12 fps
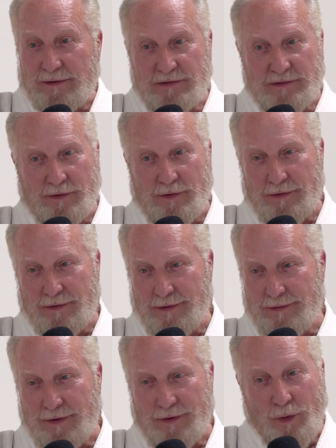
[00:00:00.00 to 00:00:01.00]
He's a
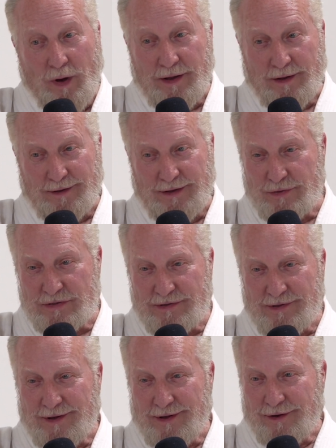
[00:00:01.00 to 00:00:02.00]
Hawaiian. He
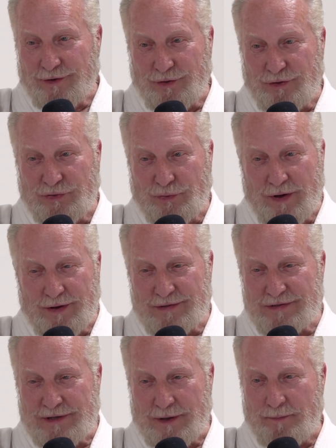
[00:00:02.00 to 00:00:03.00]
was good 200
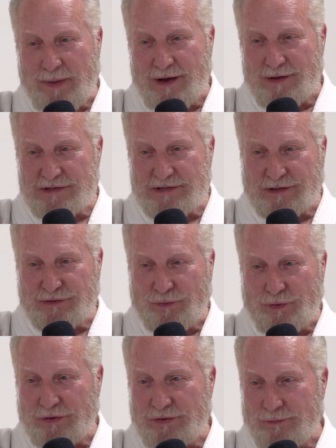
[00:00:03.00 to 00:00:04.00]
and some pounds,
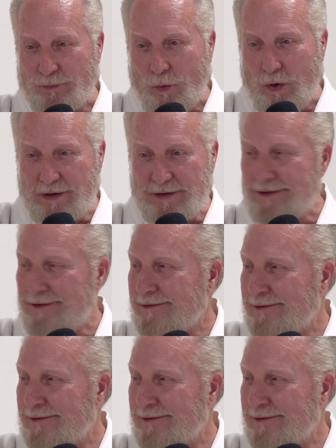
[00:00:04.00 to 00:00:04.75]
6'1".